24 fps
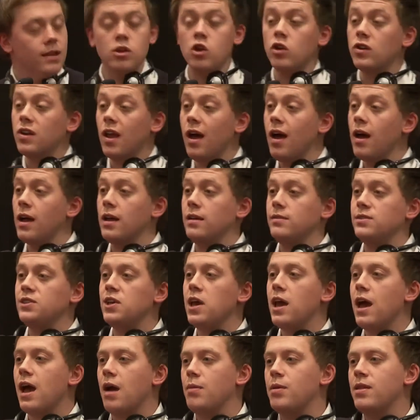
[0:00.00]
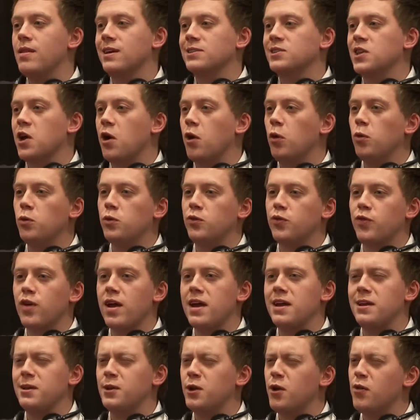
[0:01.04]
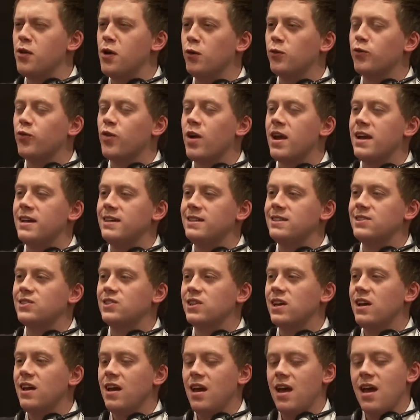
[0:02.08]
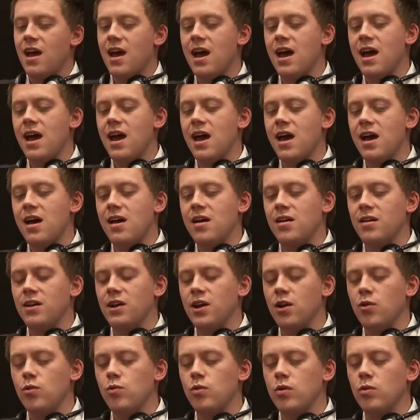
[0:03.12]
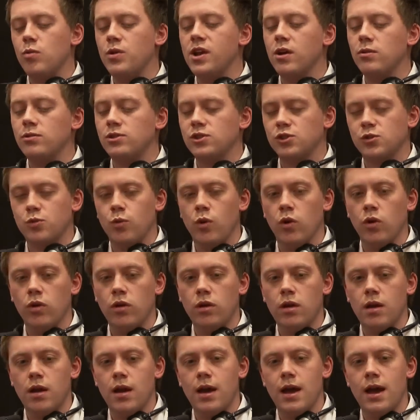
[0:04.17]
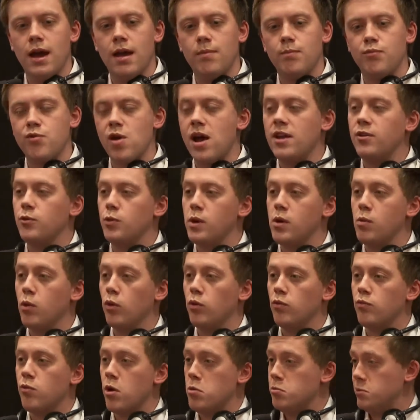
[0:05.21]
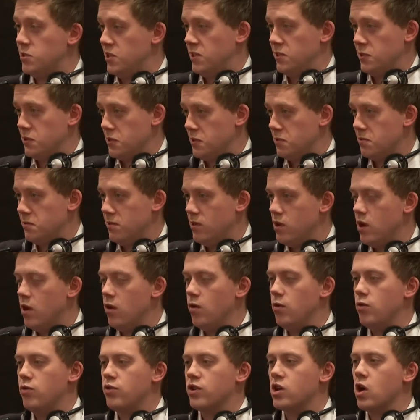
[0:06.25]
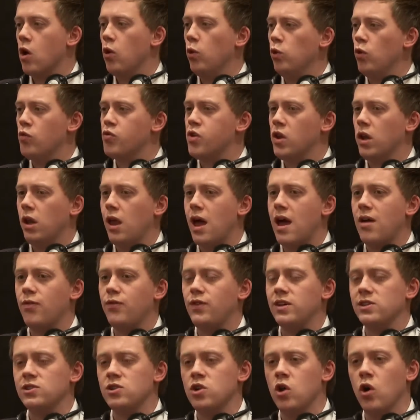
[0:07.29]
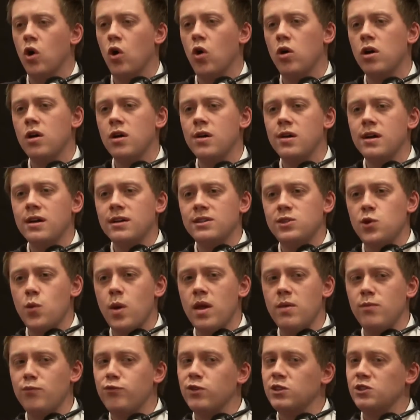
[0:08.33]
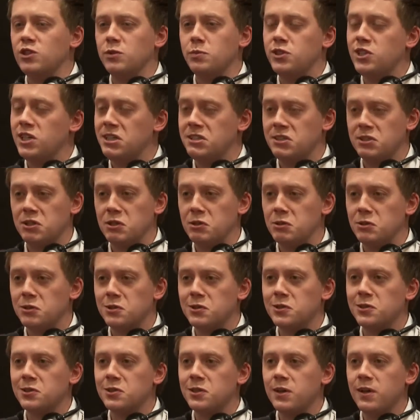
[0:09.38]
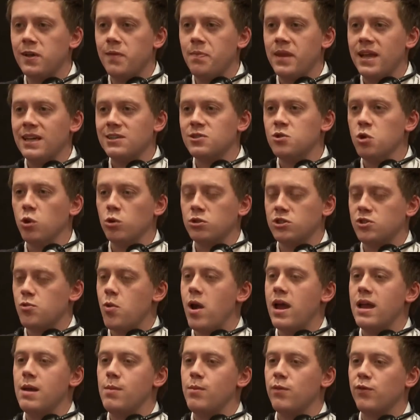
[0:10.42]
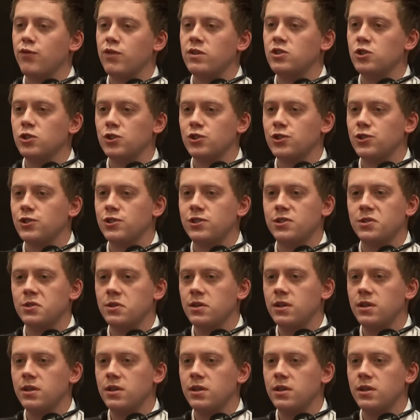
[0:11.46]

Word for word: Good lives. Yeah, I mean that's the old phrase. You know the old phrase. Uh, you know, we don't just want uh, bread; we want roses. You know, the goal of the left is not to aim for subsistence. It's not to aim for just